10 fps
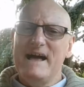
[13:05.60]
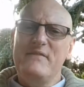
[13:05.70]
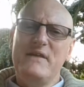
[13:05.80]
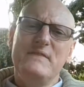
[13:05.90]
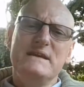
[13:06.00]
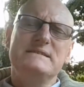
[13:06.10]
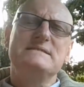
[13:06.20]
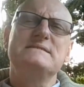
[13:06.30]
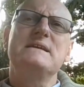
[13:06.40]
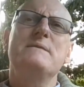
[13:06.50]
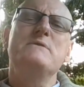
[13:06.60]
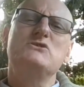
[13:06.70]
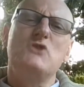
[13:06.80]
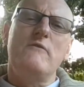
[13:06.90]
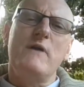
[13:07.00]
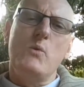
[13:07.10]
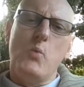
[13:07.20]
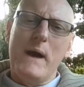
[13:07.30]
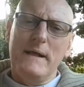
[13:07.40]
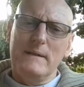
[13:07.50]
And then there is this image of a
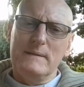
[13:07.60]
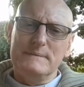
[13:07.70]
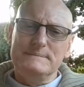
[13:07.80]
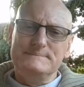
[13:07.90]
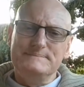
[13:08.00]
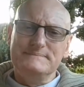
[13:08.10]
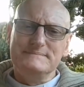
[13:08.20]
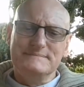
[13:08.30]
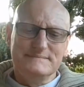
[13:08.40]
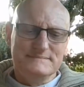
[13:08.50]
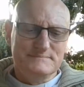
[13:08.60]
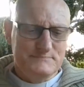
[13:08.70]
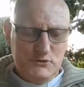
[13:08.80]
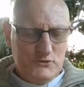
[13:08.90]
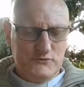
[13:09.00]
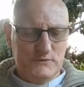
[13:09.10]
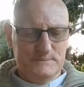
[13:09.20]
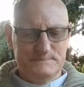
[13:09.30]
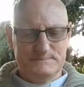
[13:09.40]
well. Beautiful.